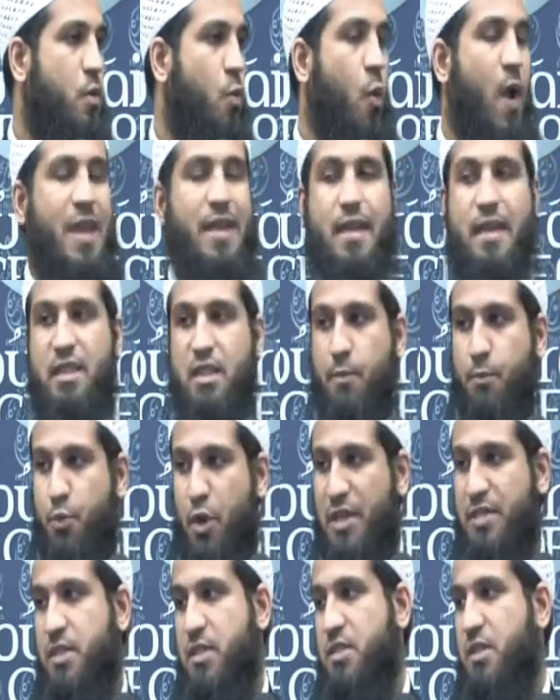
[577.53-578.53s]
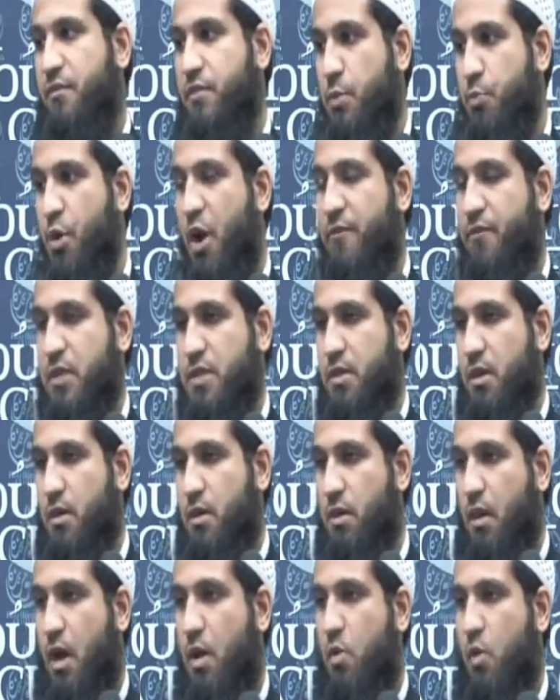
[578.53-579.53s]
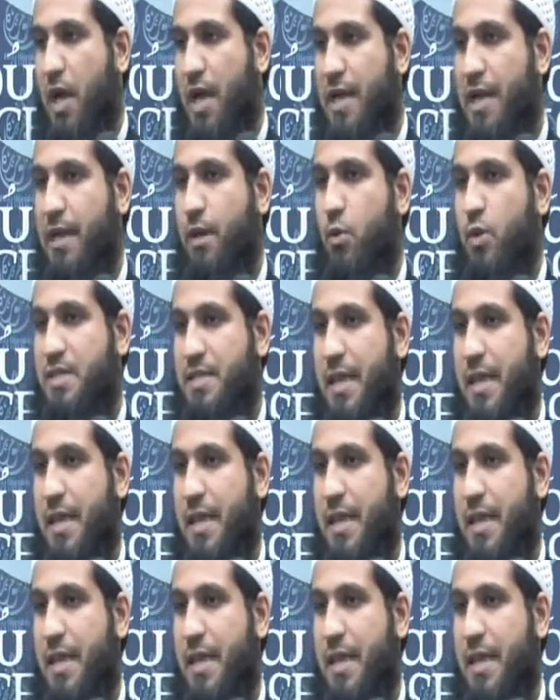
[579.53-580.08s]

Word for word: when in the presence of the Prophet sallallahu alayhi wa